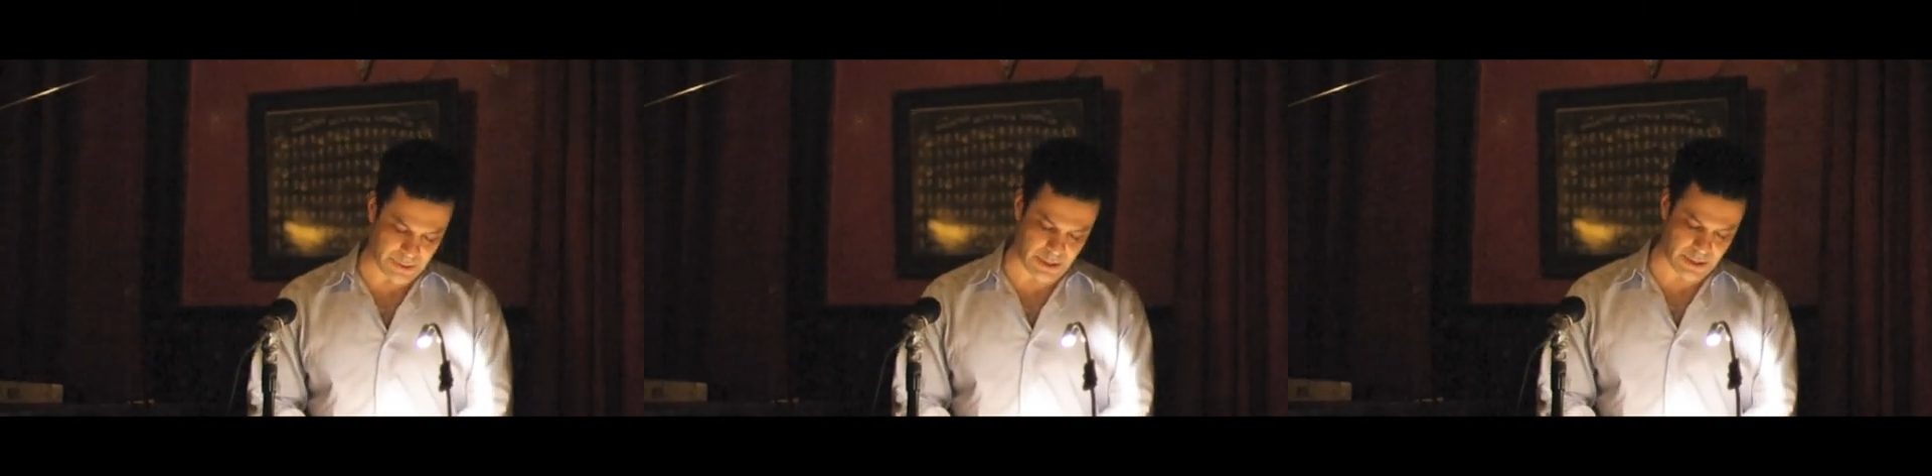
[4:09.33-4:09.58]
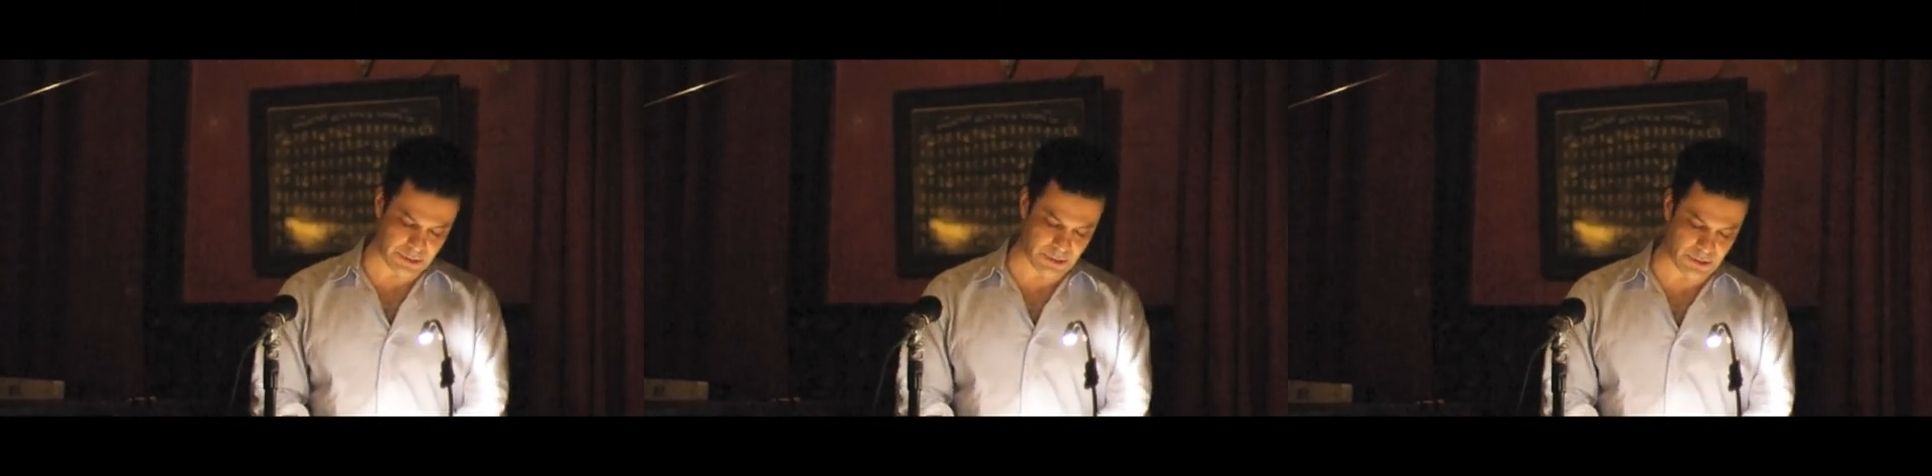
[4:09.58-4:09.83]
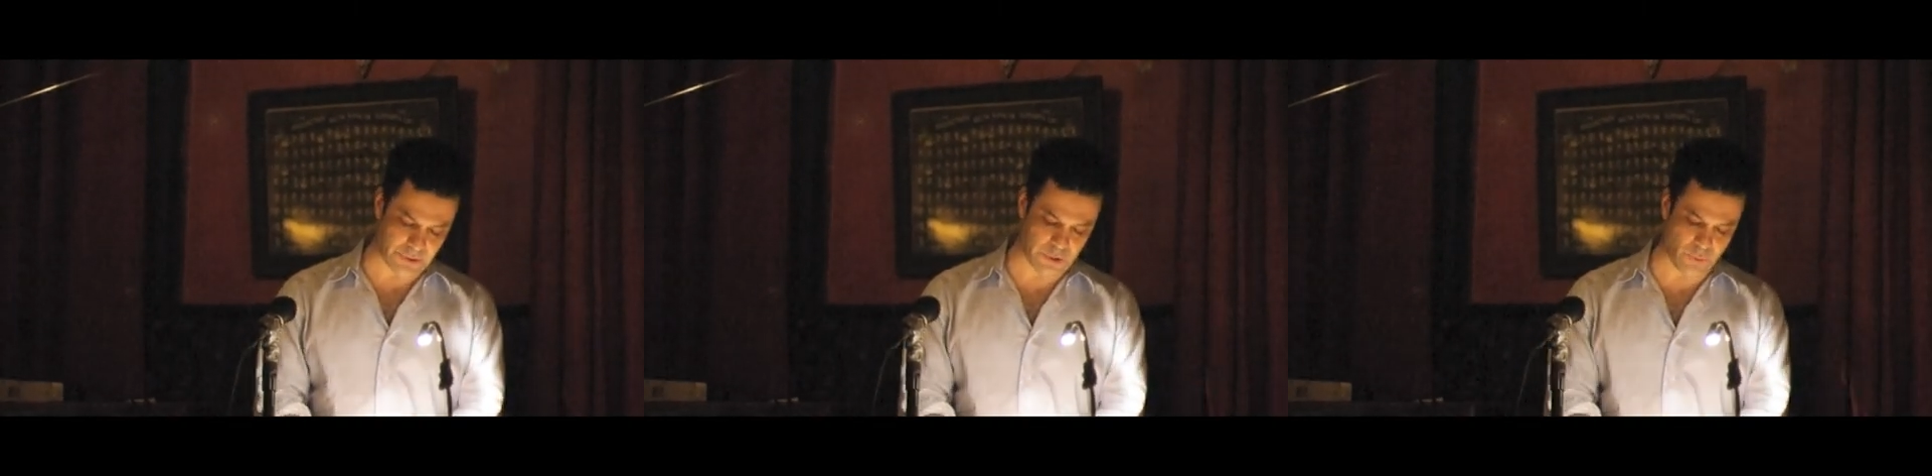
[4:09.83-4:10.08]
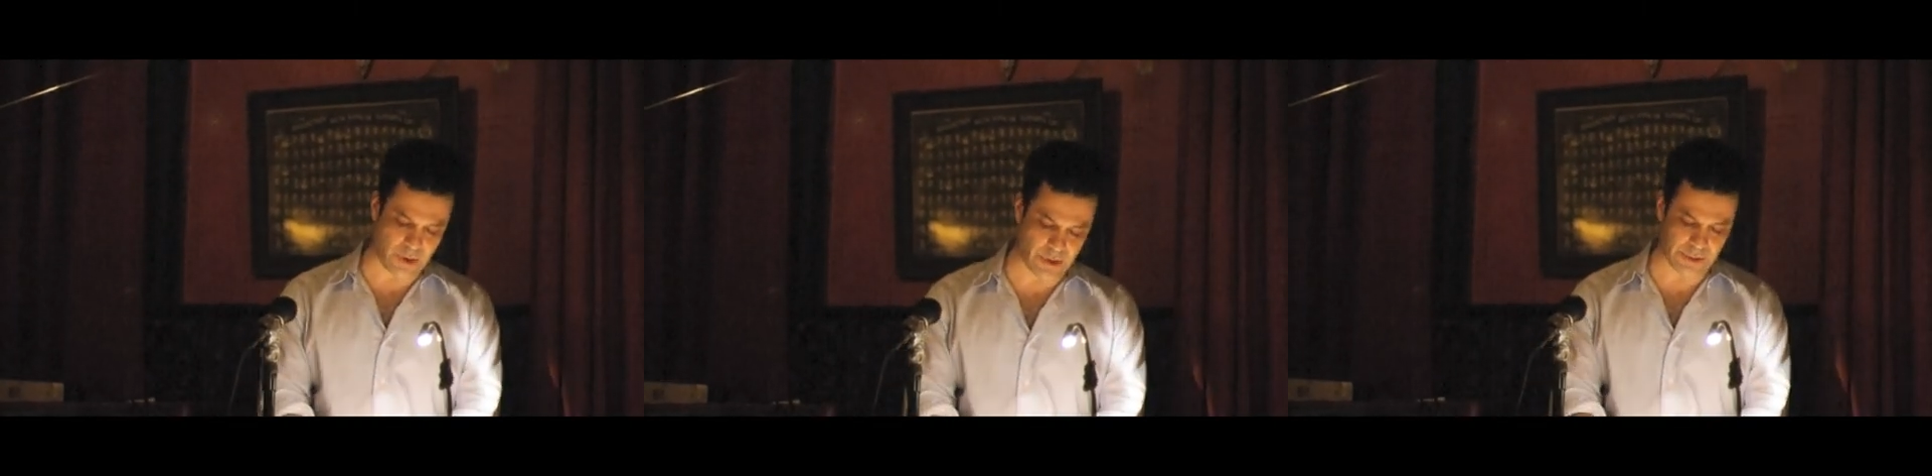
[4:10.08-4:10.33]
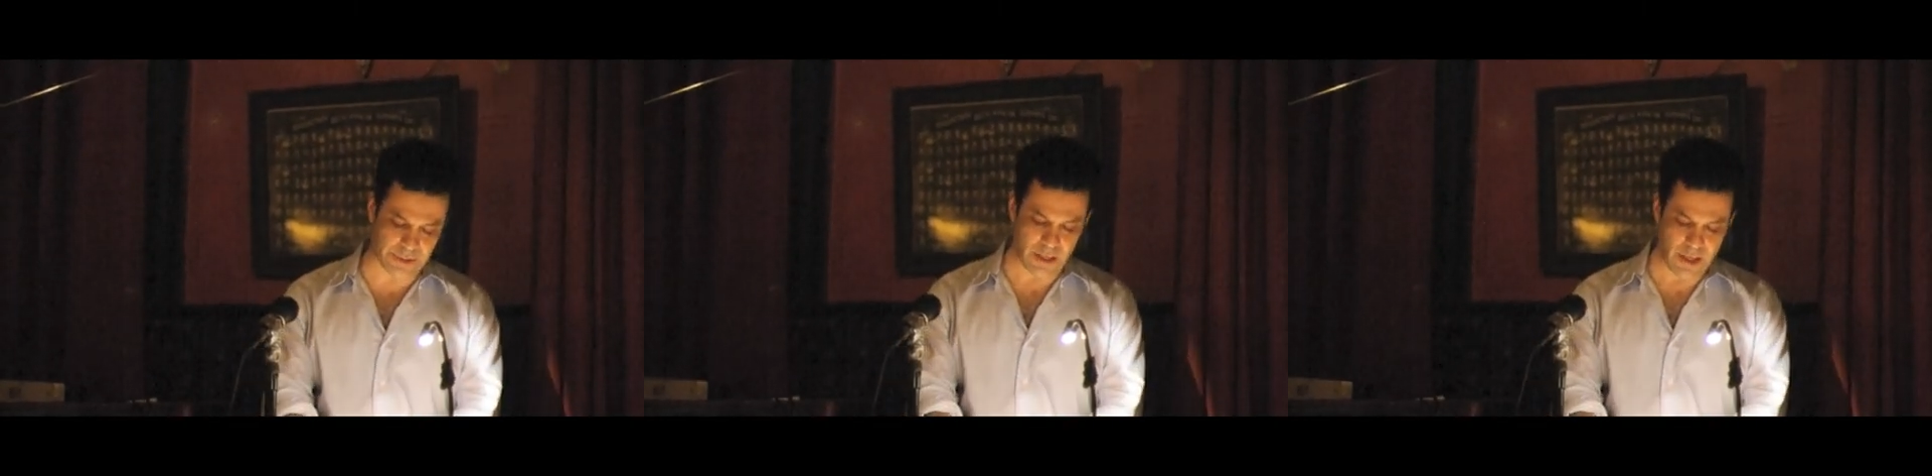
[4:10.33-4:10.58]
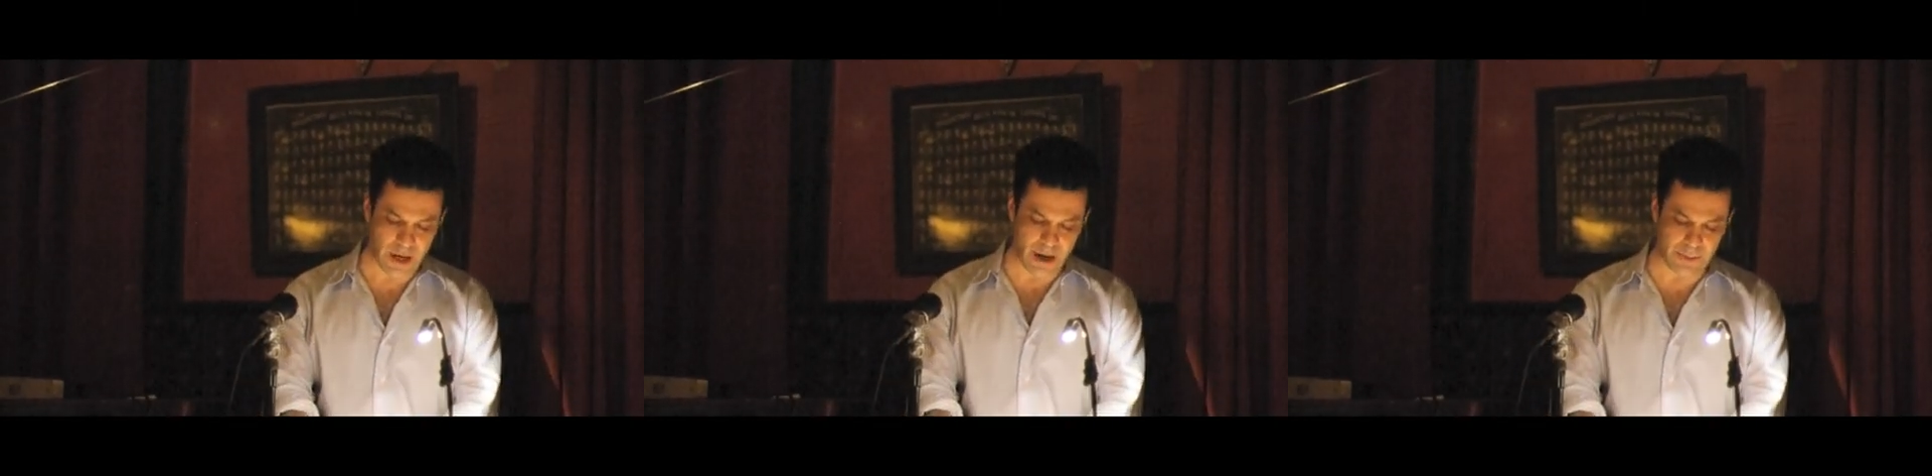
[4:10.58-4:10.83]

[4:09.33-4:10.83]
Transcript: then kissed her squarely